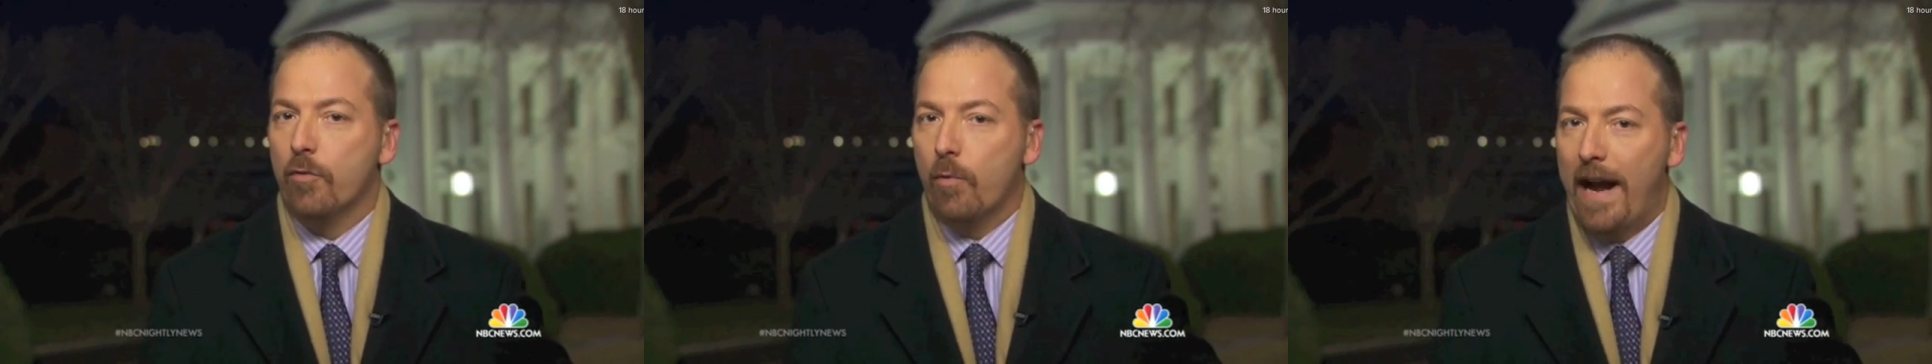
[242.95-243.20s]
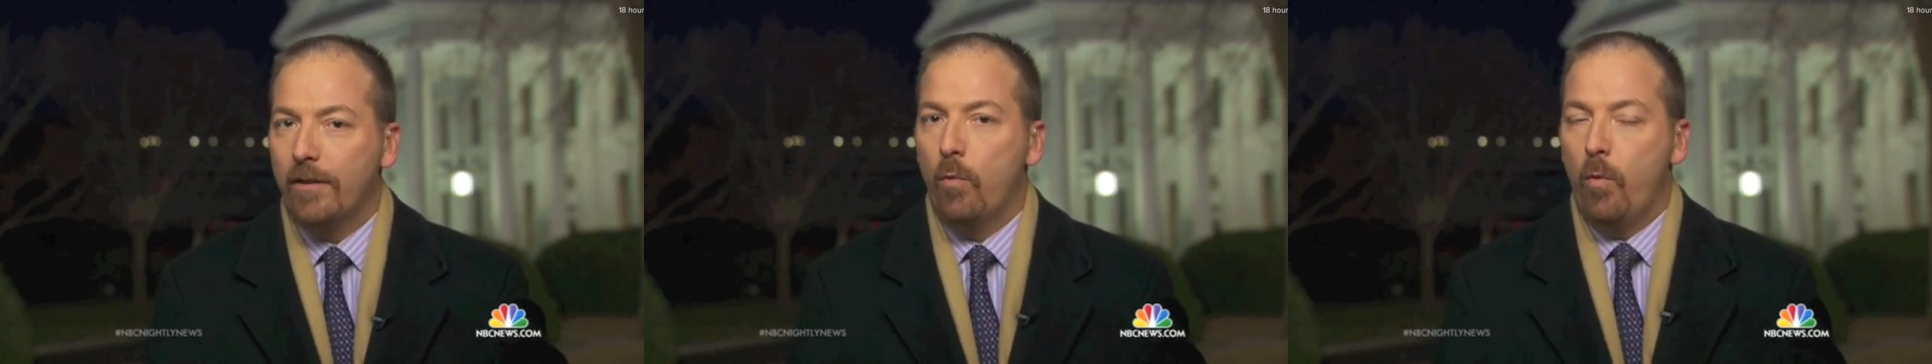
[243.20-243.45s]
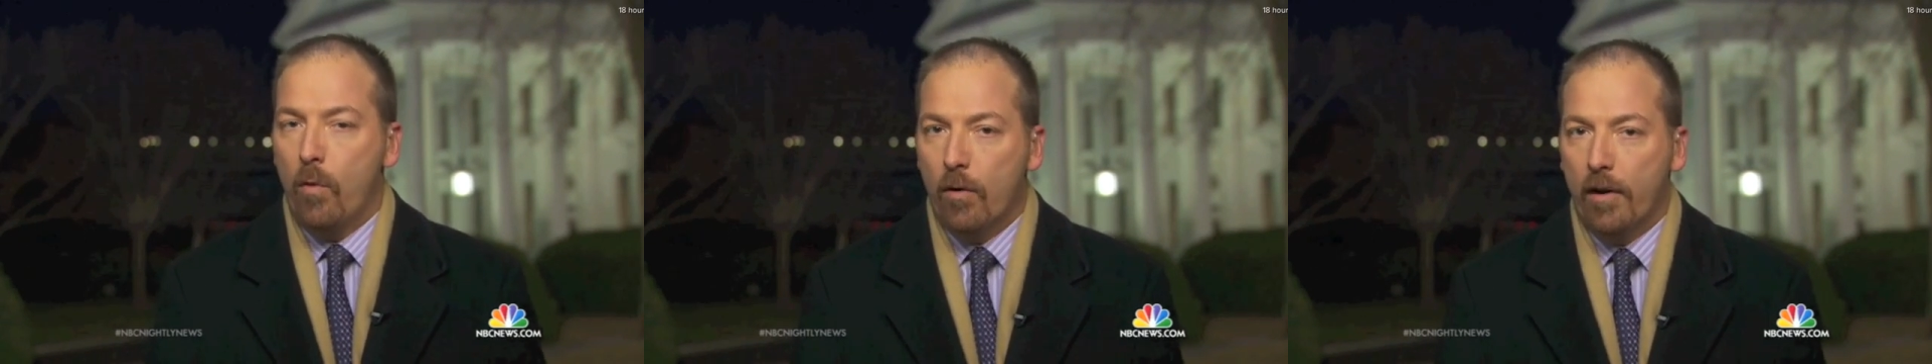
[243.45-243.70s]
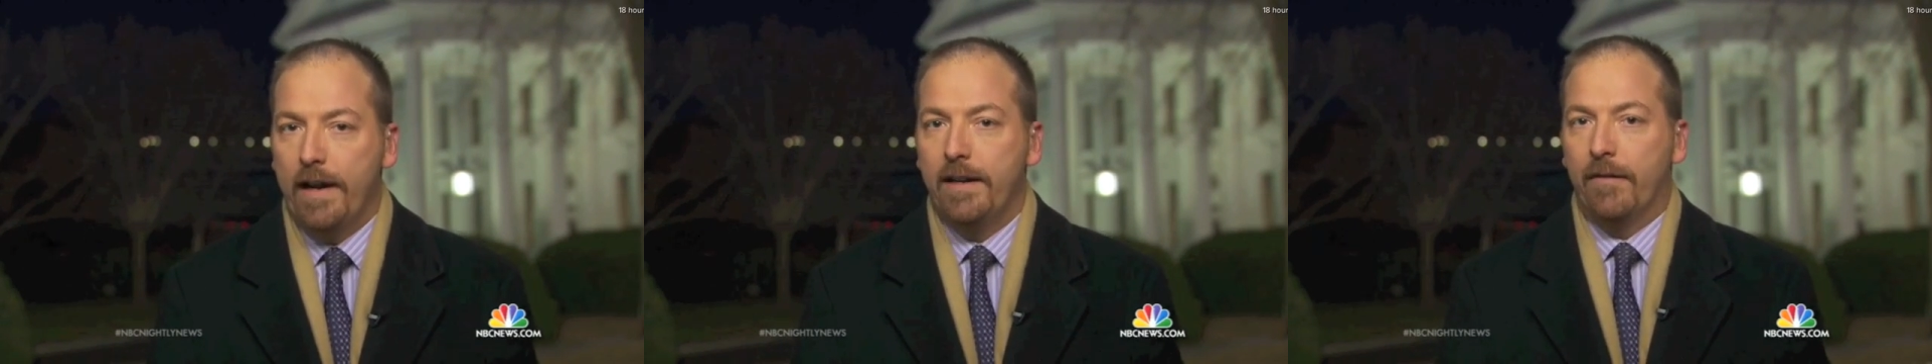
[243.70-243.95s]
direct
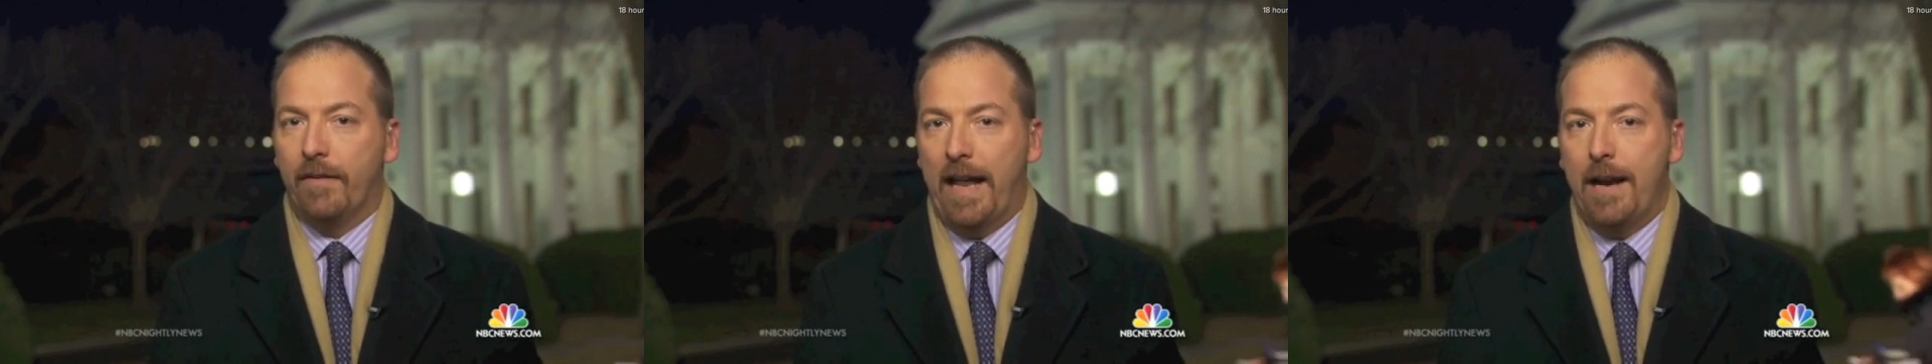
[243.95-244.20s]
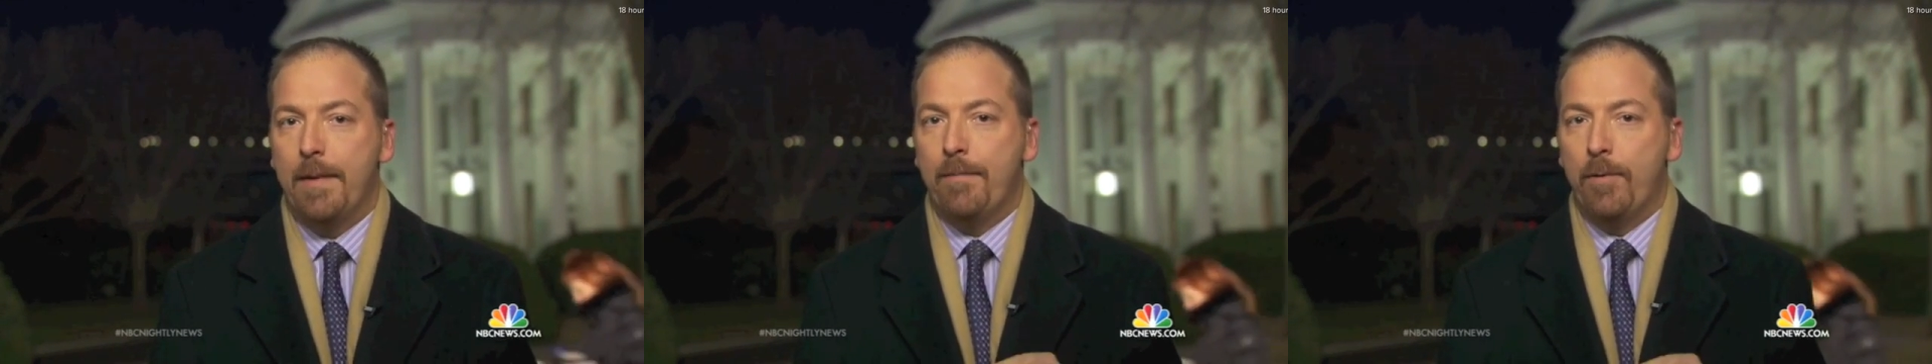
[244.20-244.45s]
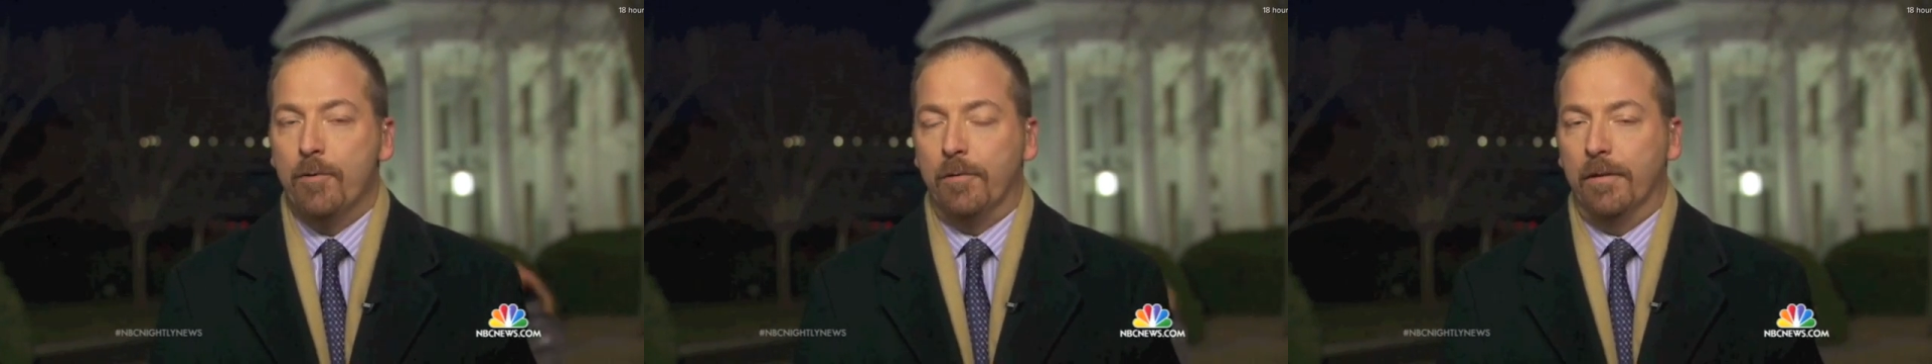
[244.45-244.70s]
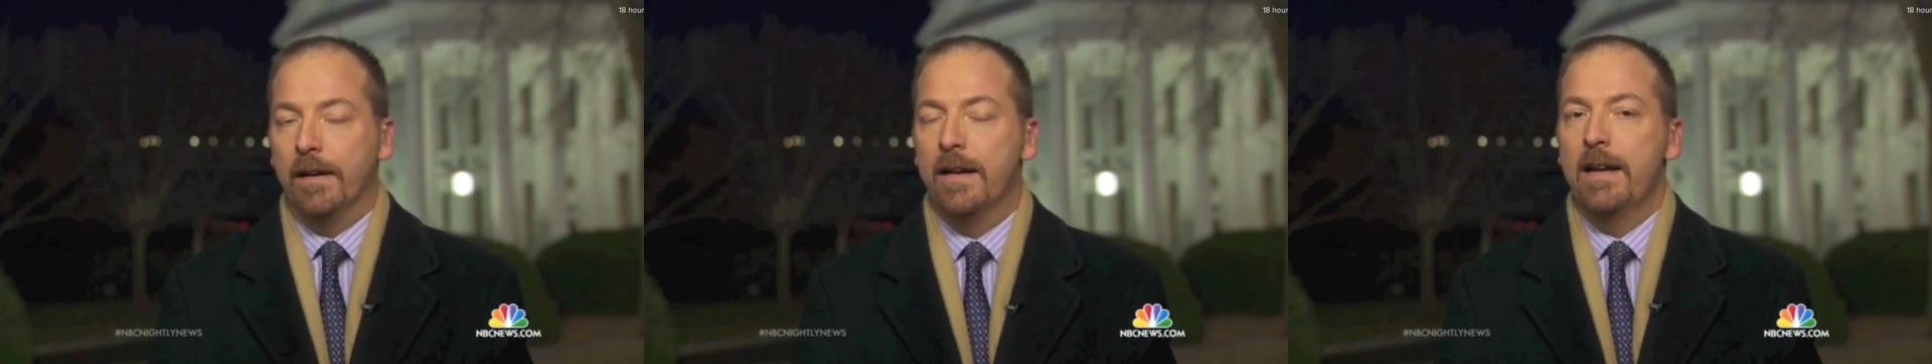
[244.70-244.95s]
warning to Vladimir
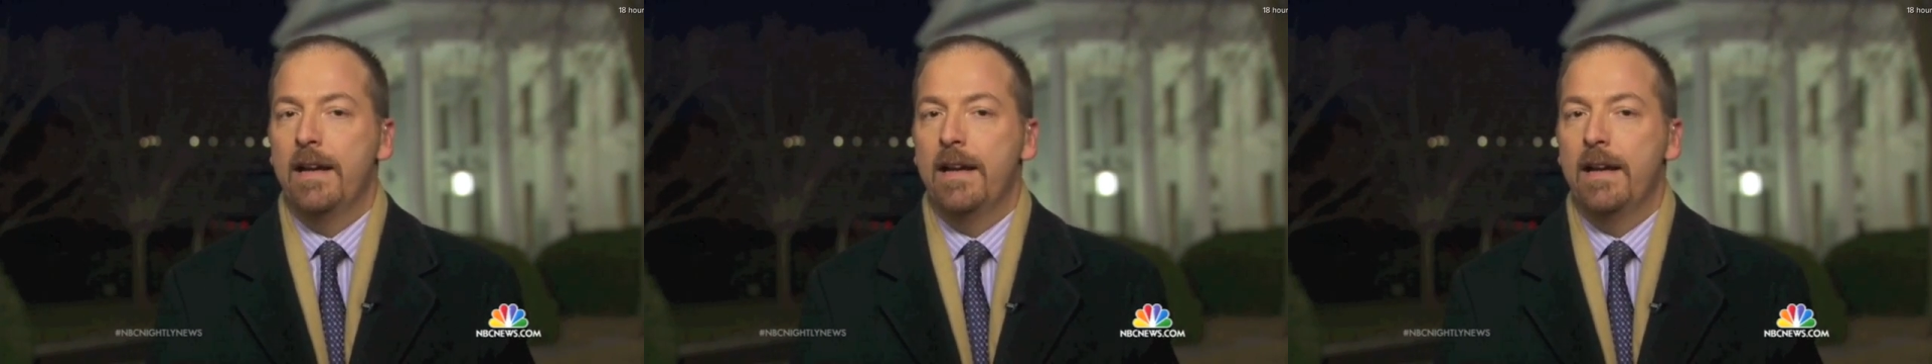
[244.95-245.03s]
Putin